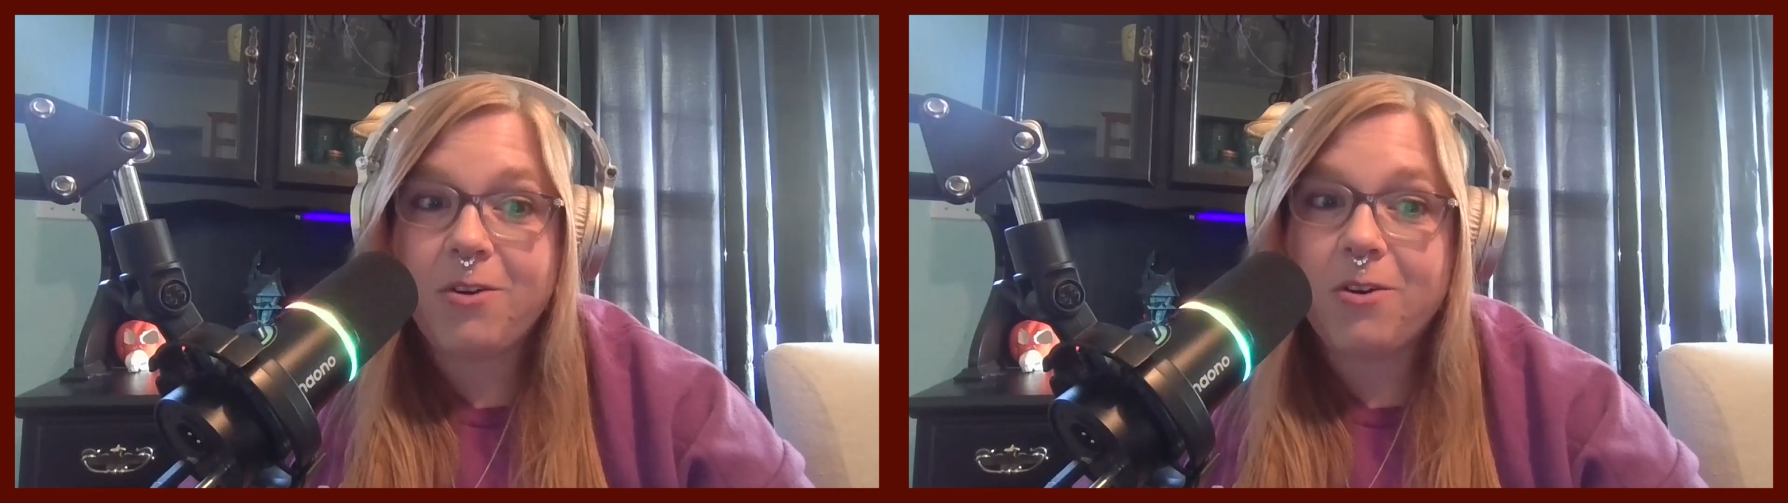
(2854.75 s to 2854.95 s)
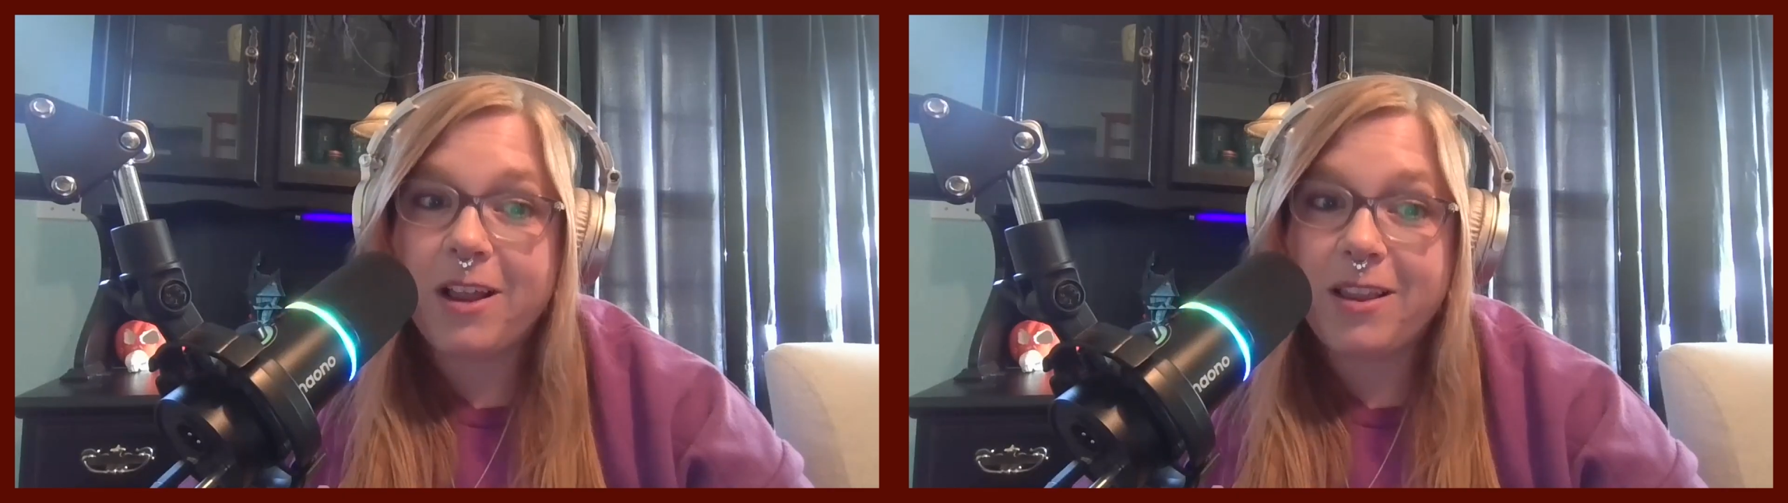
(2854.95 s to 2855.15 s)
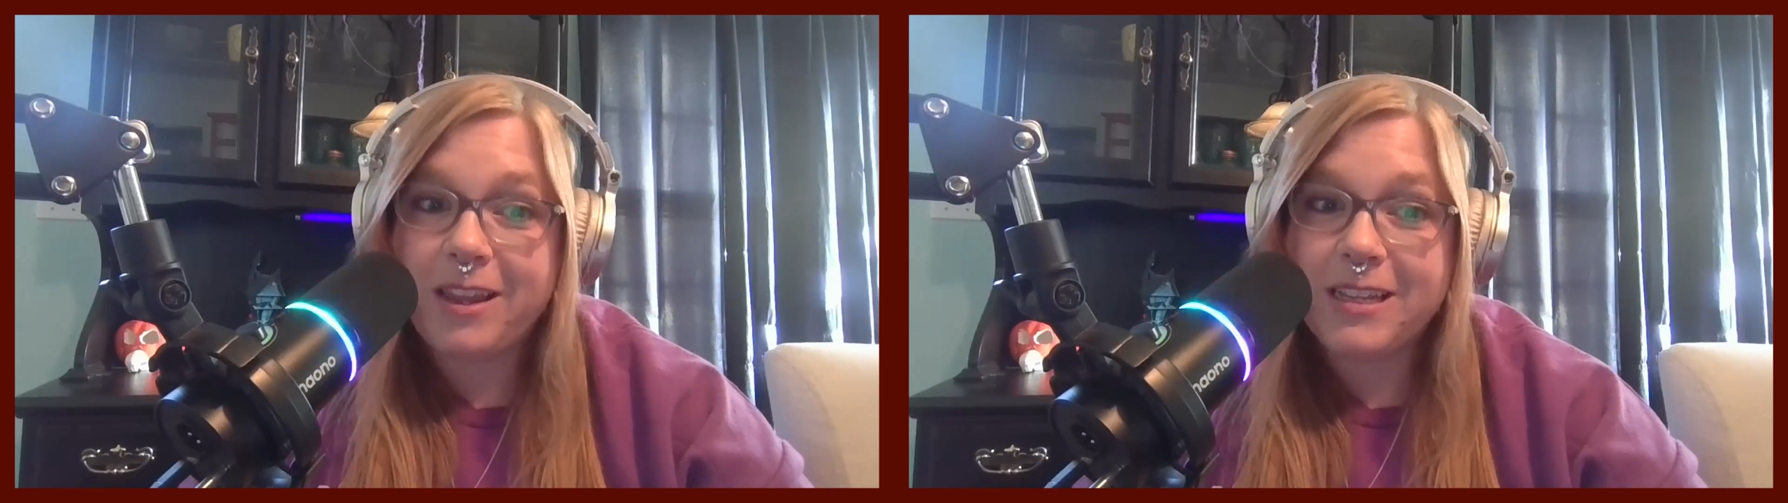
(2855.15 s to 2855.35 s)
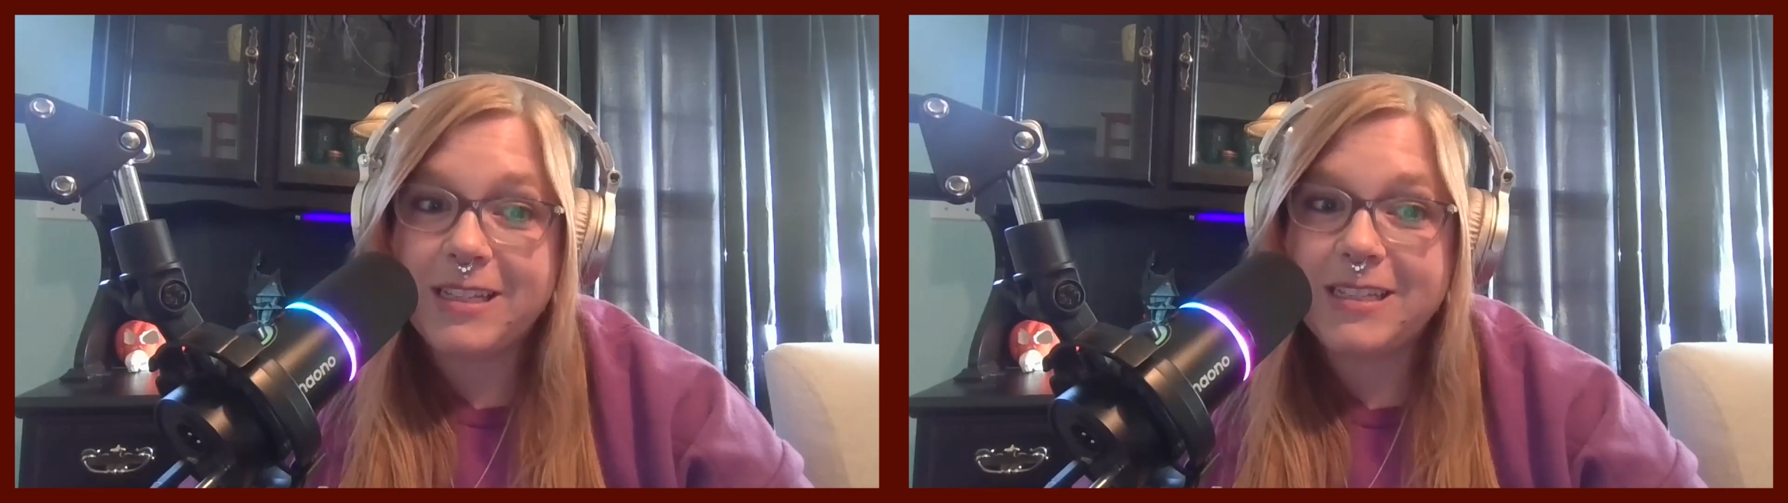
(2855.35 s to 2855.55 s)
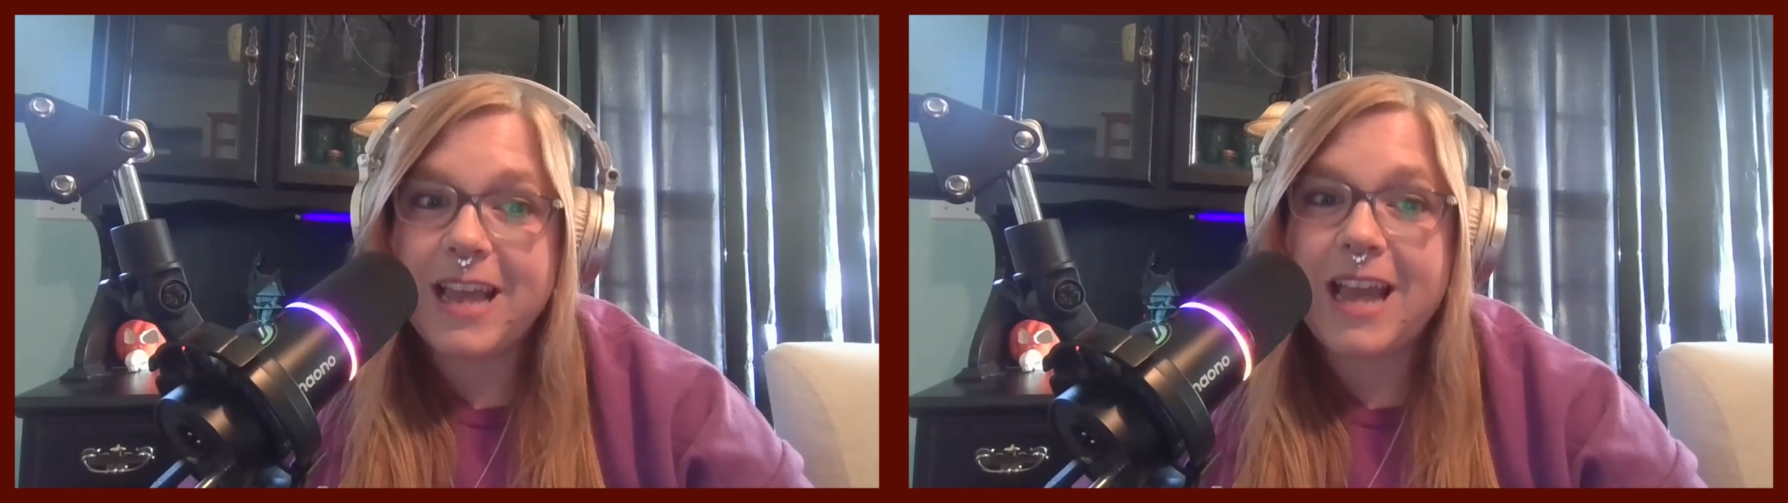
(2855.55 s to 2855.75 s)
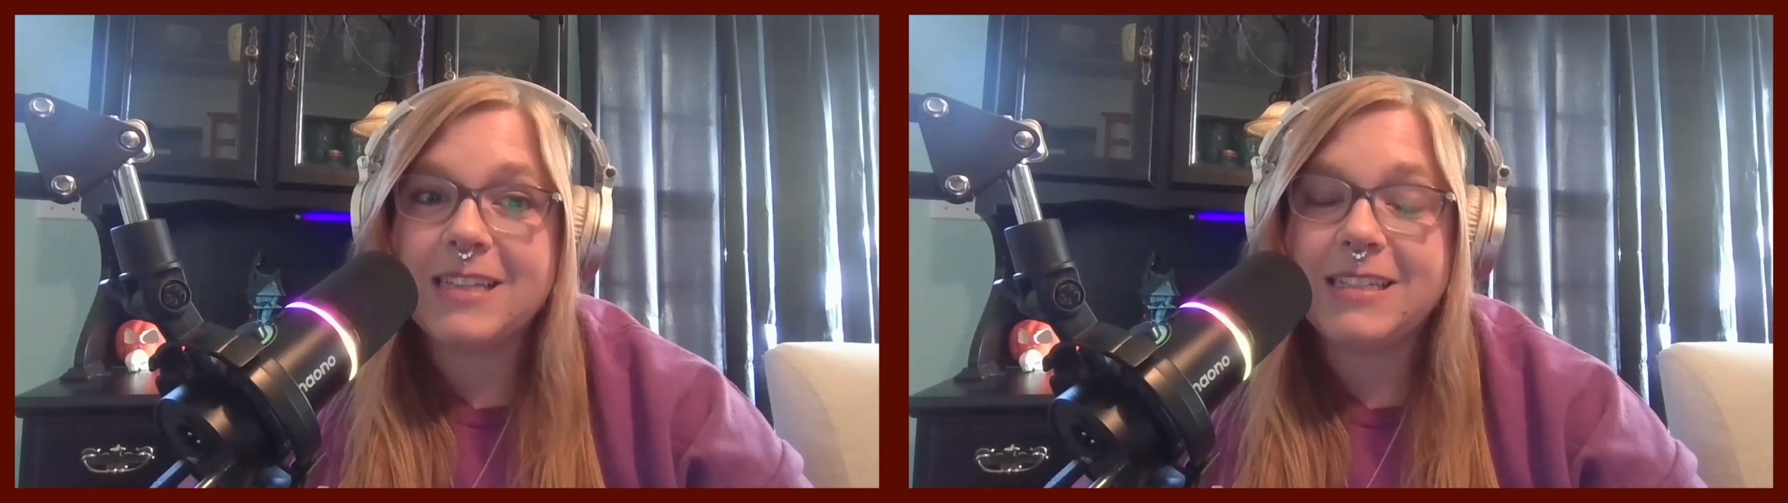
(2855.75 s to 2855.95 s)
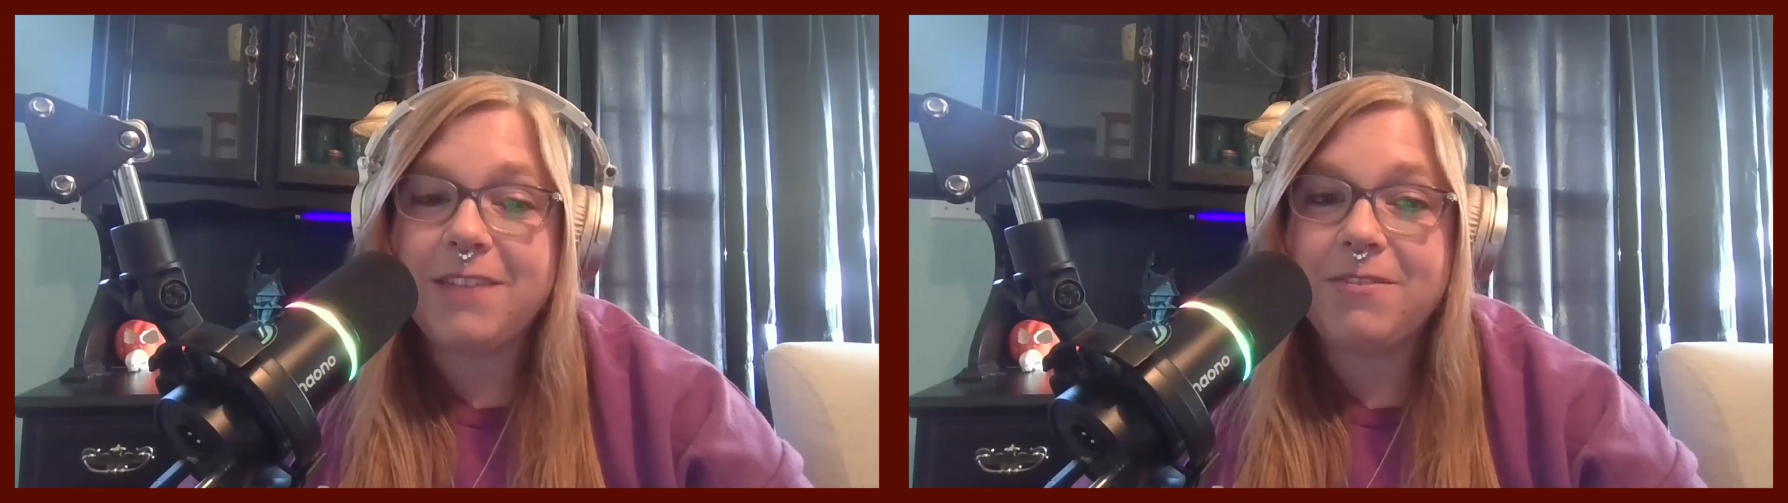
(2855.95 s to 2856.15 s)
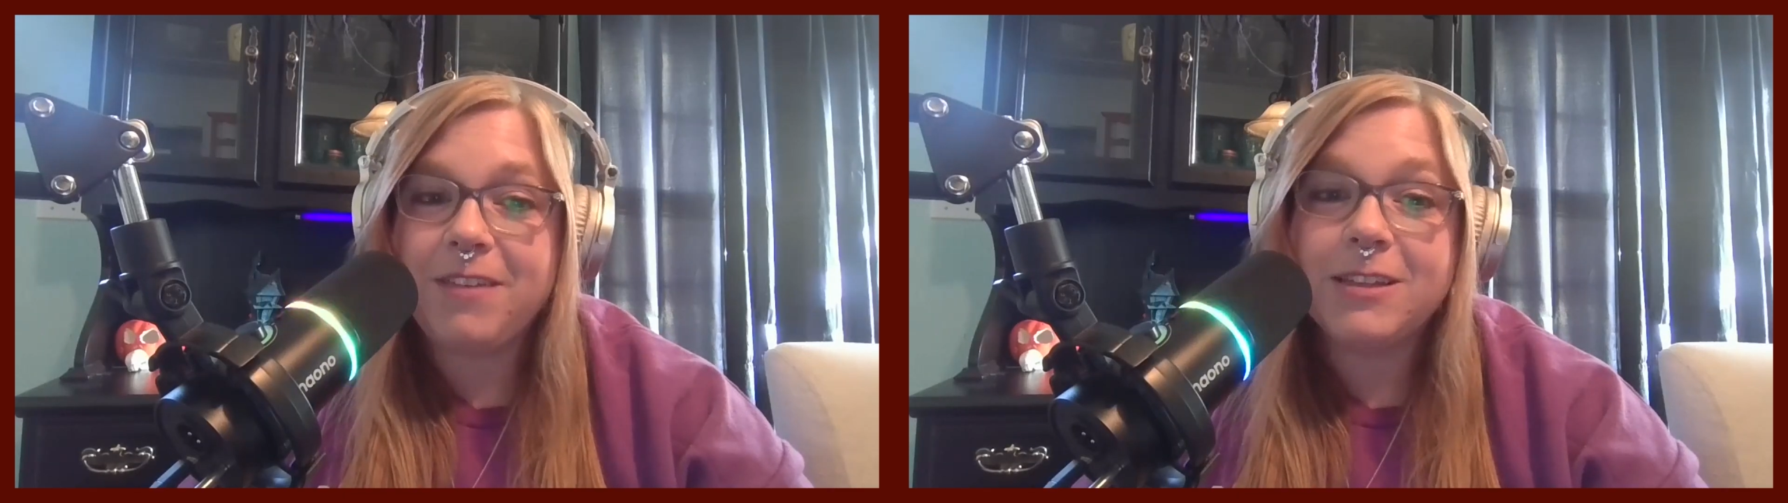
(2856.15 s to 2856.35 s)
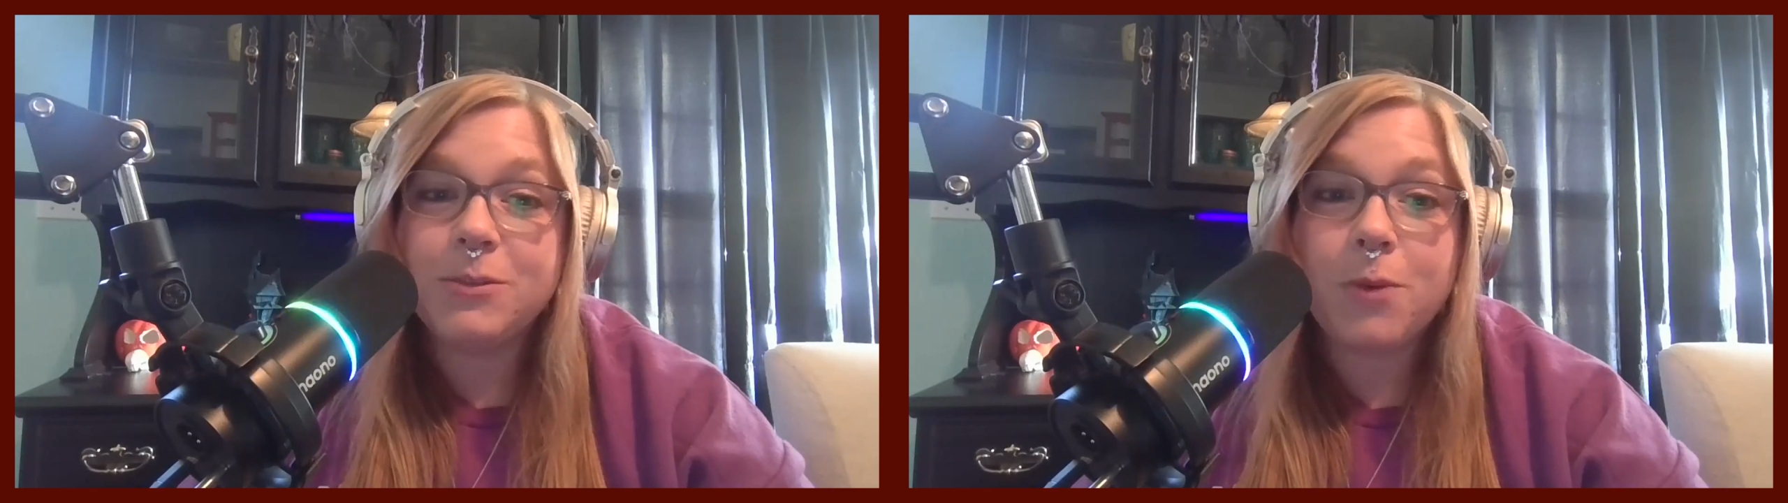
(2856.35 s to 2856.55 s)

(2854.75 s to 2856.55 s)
or at least as safely as